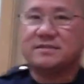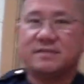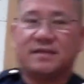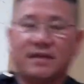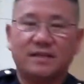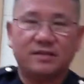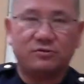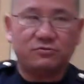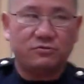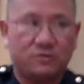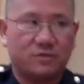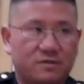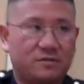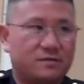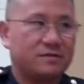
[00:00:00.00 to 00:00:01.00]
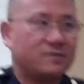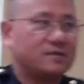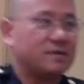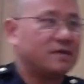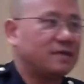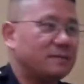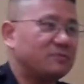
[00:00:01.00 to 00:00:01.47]
Kelly Kruger,
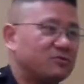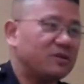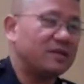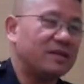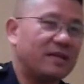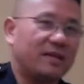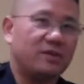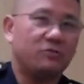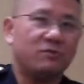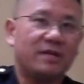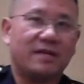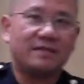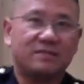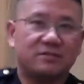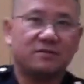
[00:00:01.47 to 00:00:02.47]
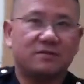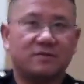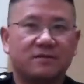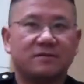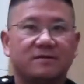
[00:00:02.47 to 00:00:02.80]
and let me try to get you an answer.